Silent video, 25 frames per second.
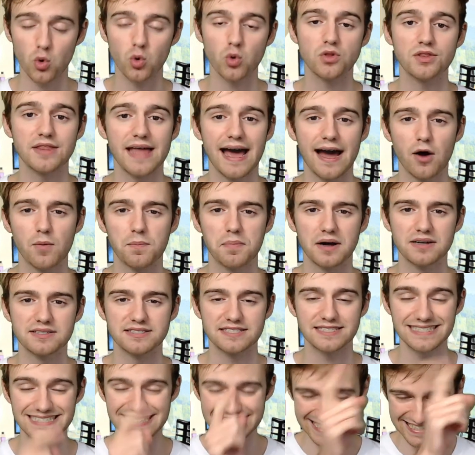Now
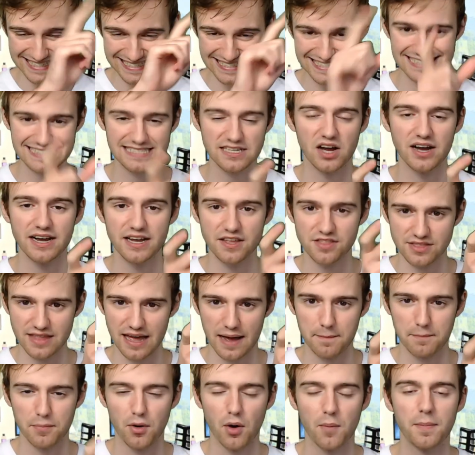button inside
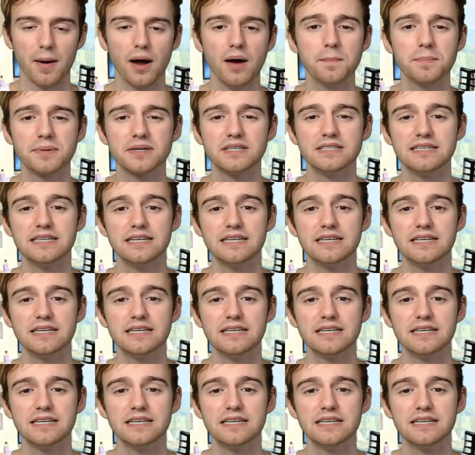that pop-up,